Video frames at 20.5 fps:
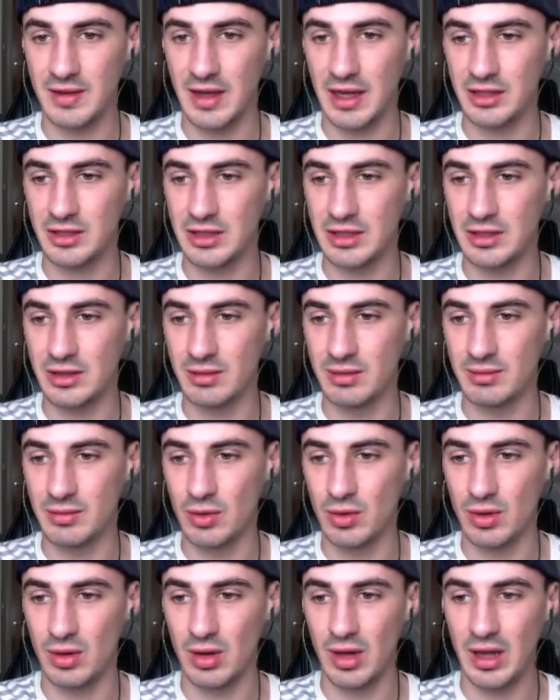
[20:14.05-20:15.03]
actually got
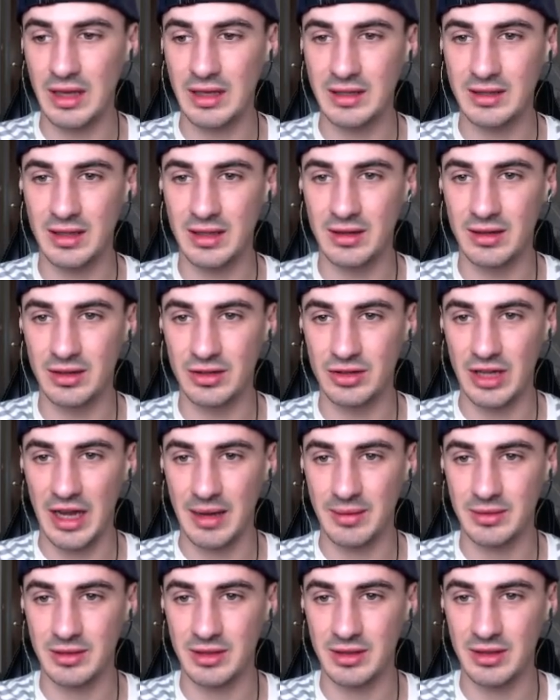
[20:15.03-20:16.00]
more likes than the
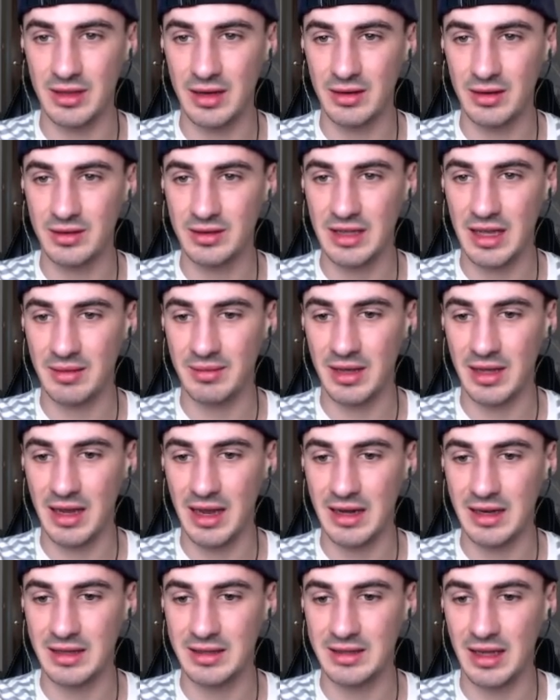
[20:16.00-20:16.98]
chapter? How does that make
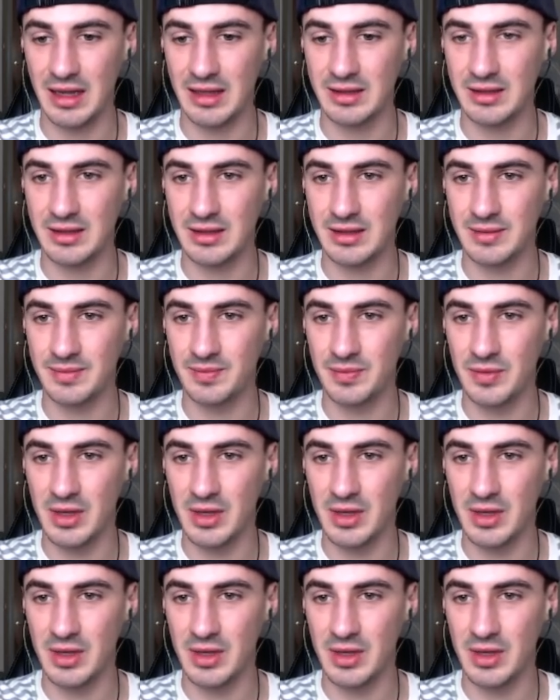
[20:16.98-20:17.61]
any sense?